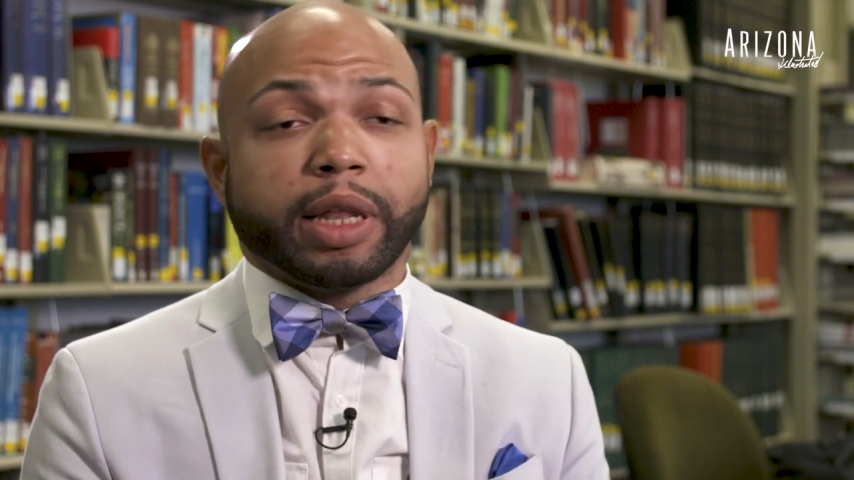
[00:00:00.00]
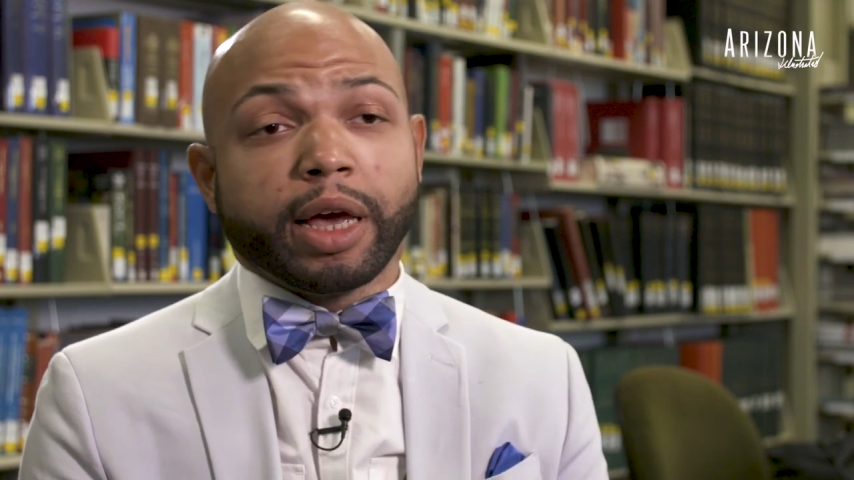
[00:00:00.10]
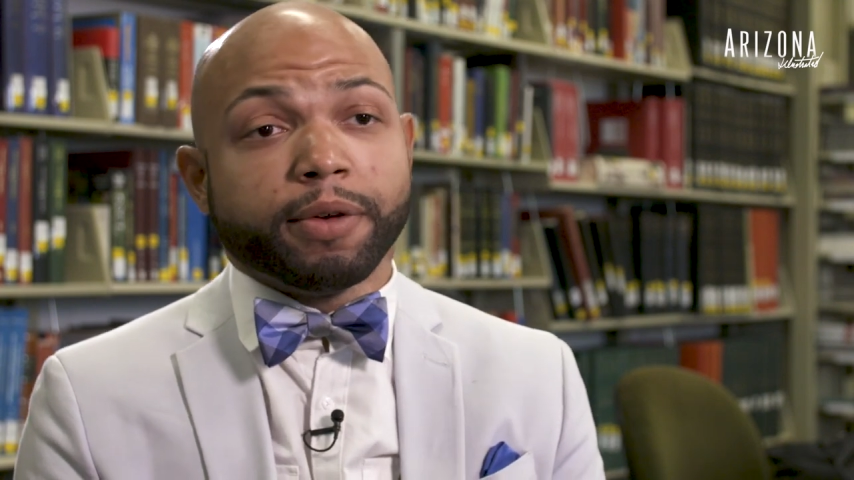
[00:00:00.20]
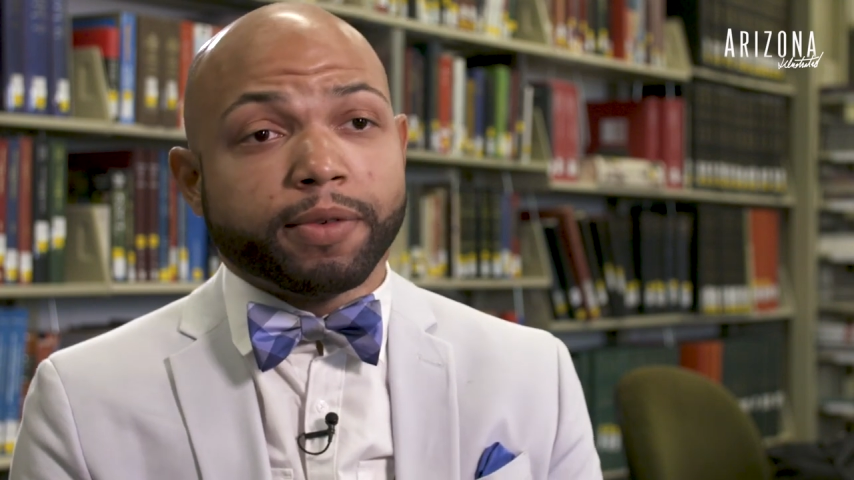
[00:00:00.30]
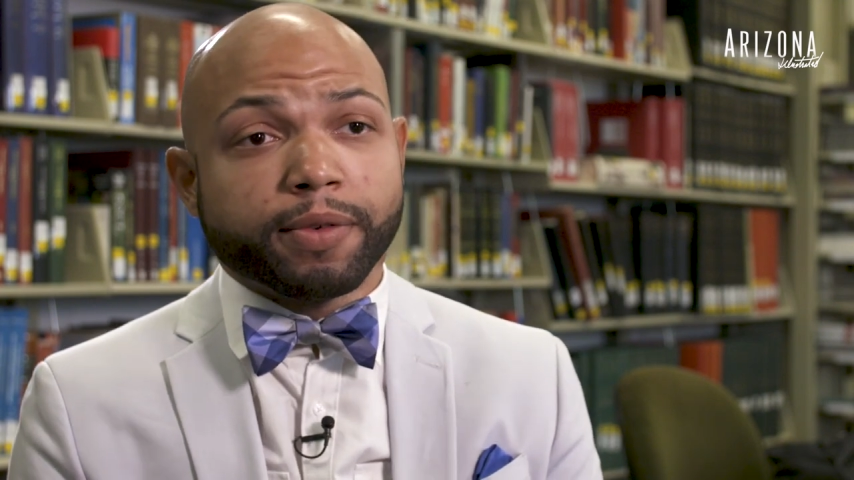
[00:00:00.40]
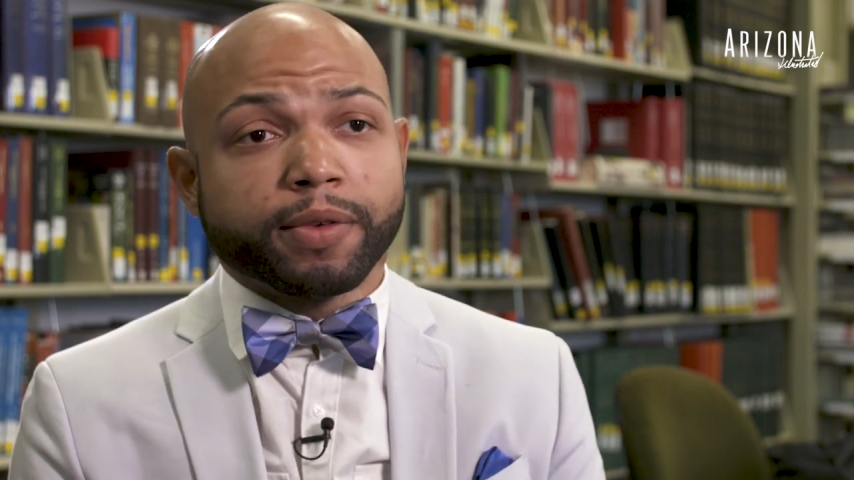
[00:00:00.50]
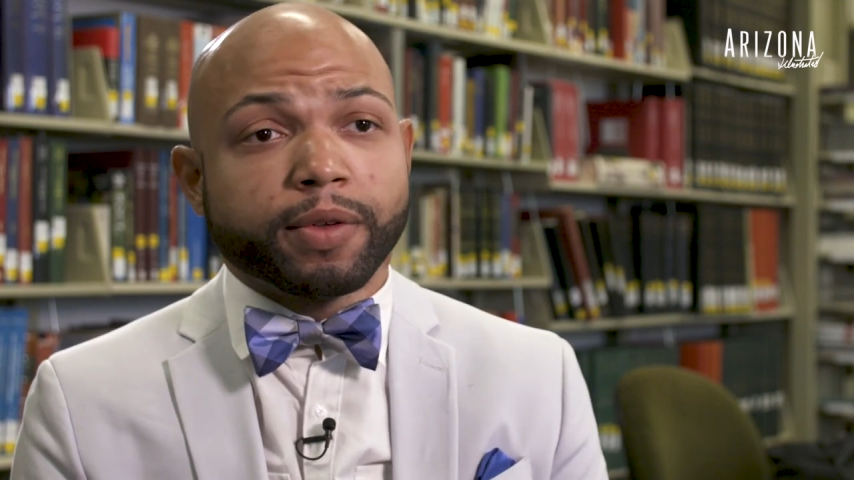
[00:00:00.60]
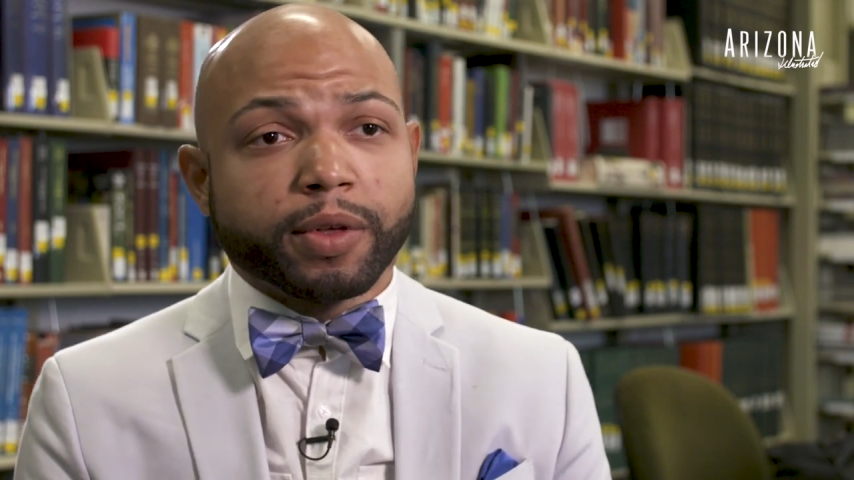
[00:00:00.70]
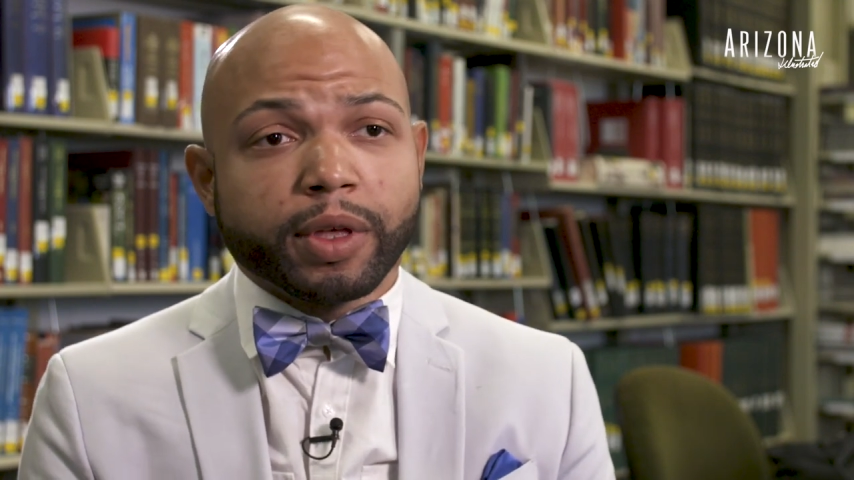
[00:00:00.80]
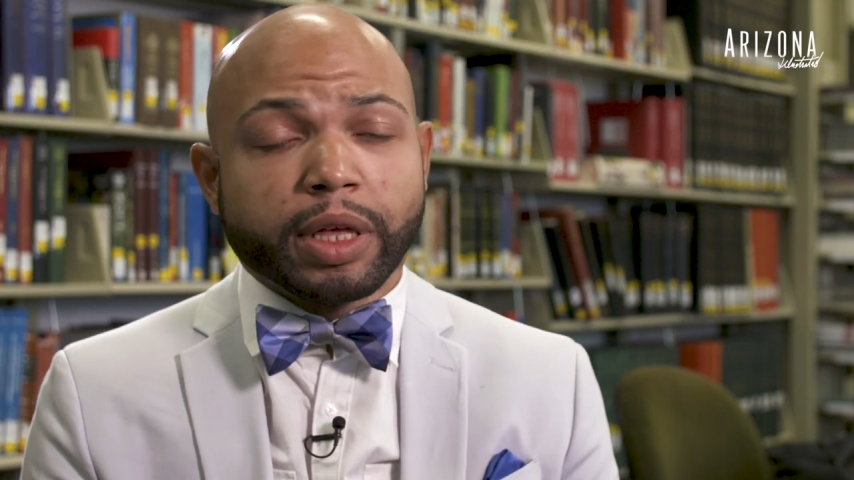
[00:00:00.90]

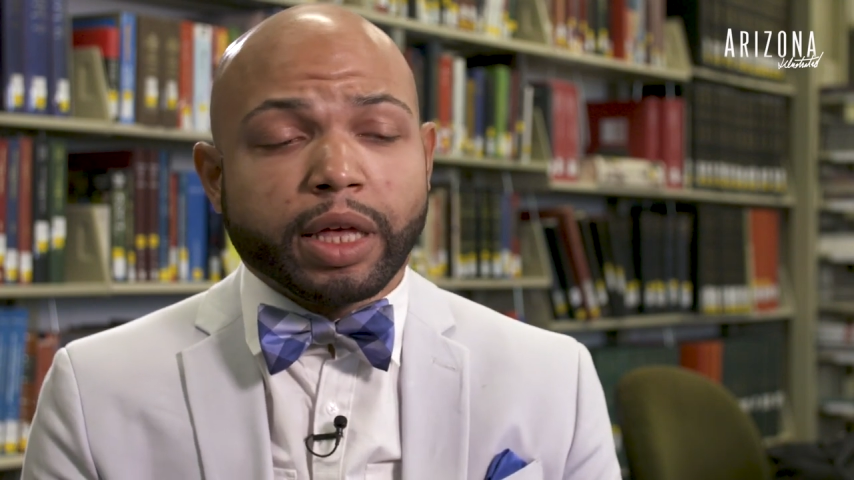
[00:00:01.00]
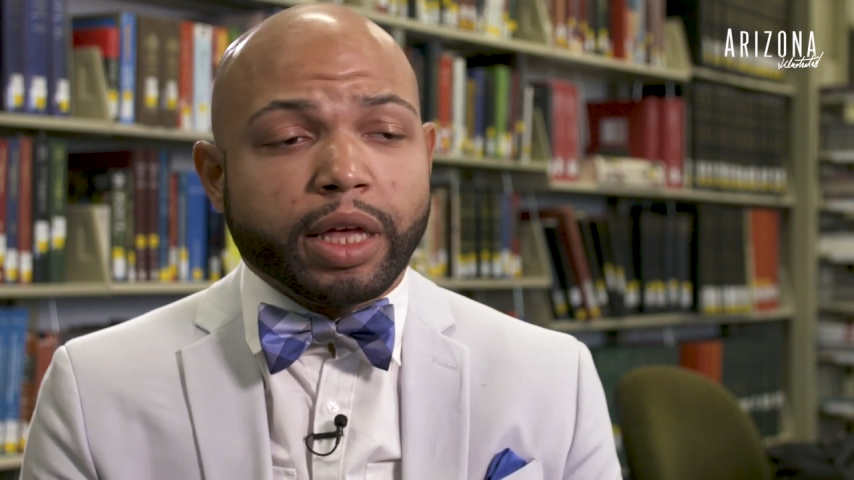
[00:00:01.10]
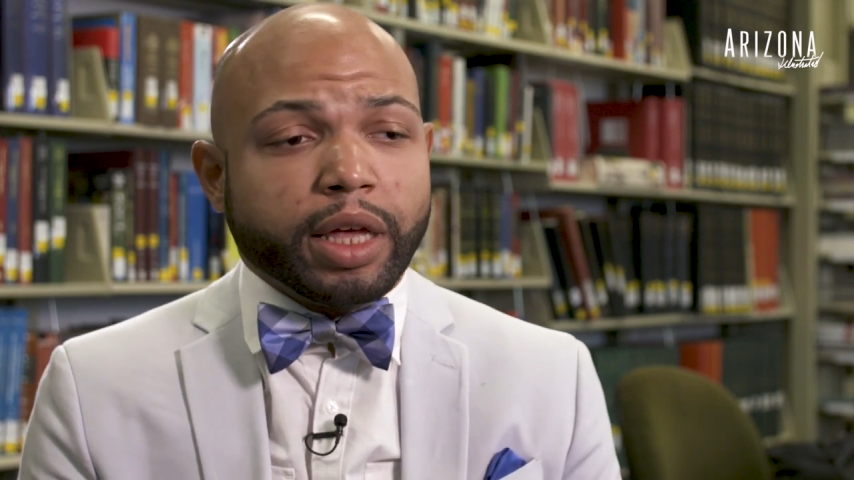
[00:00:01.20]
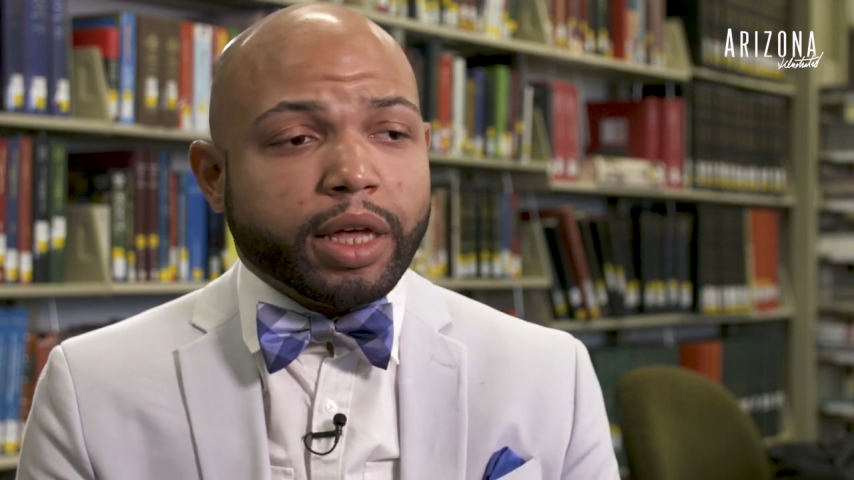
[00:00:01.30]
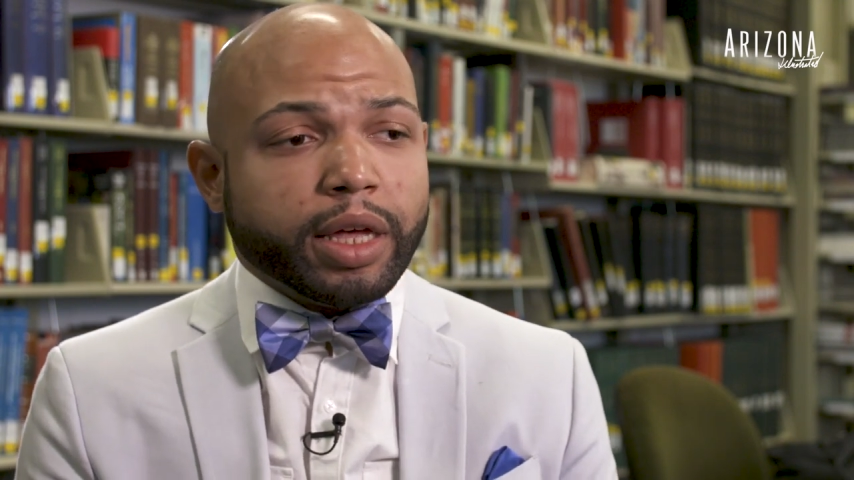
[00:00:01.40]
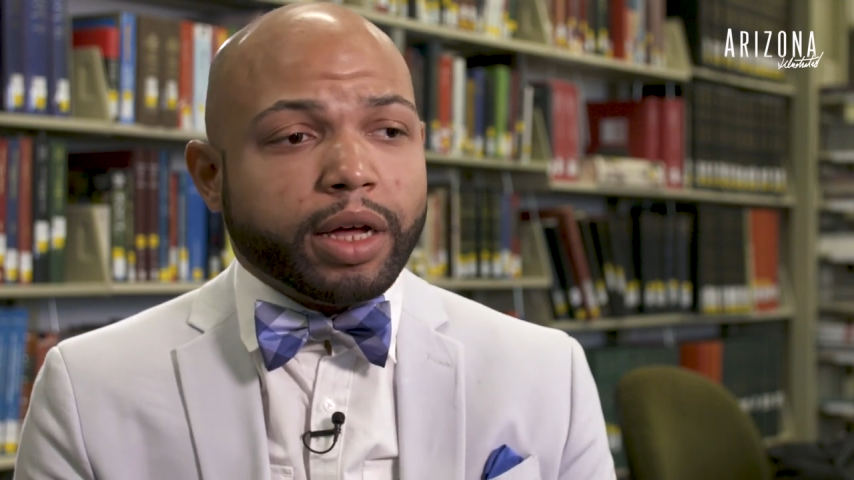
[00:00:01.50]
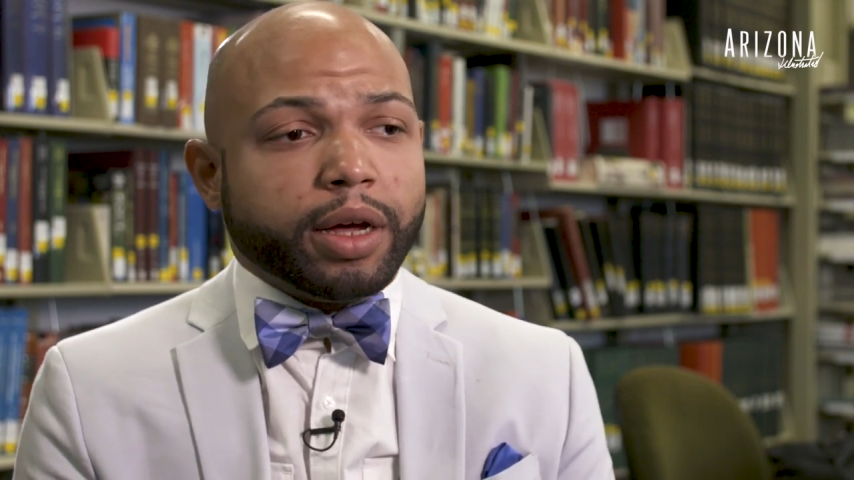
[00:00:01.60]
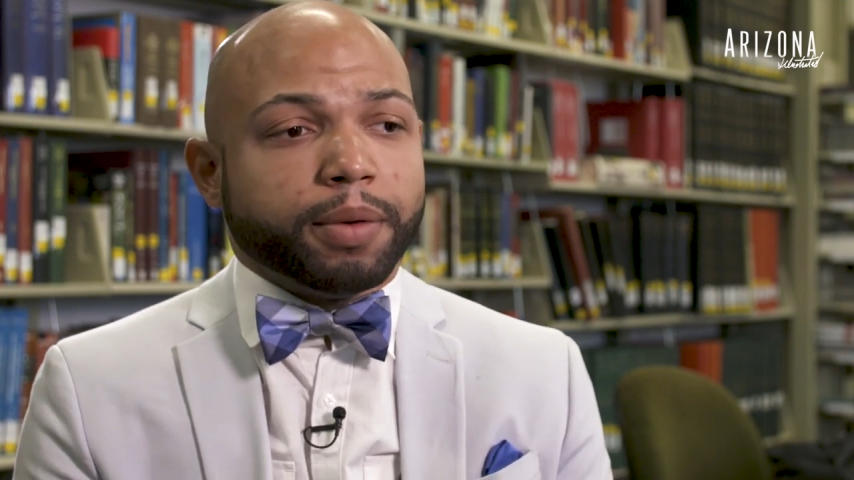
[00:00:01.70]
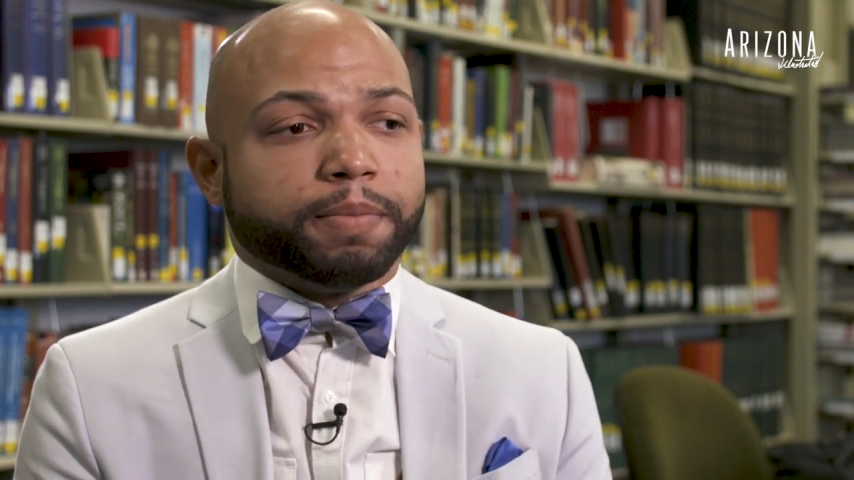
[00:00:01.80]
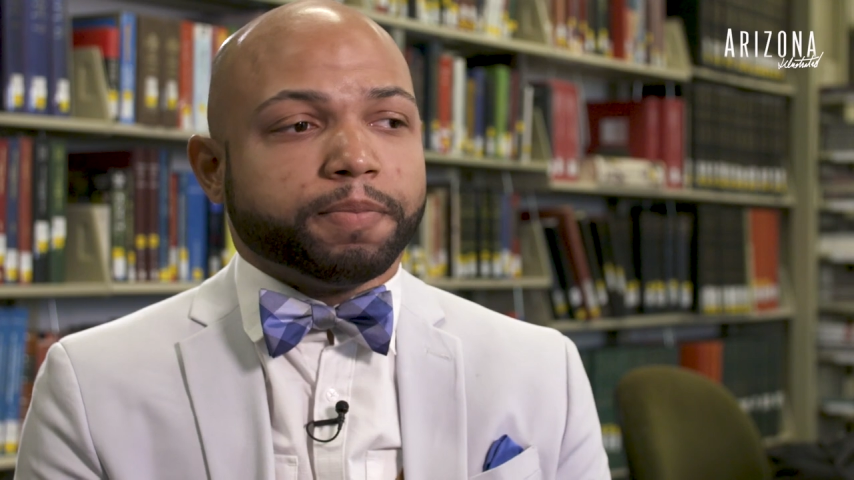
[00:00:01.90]

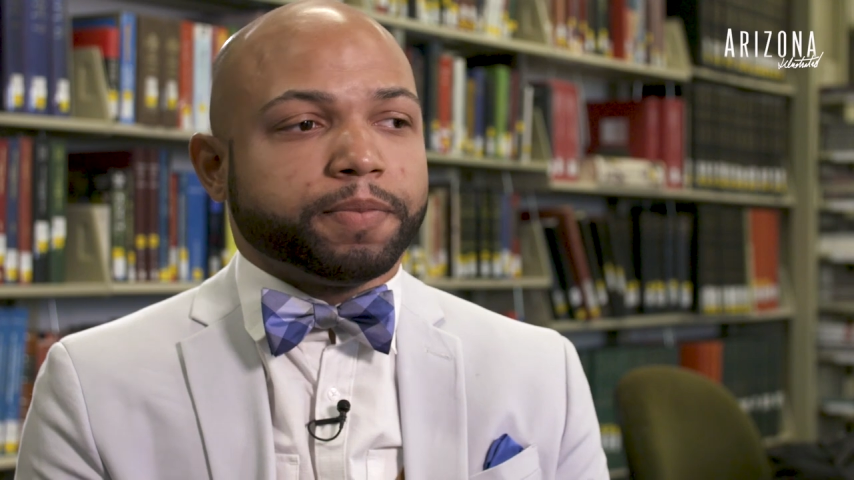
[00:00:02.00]
life.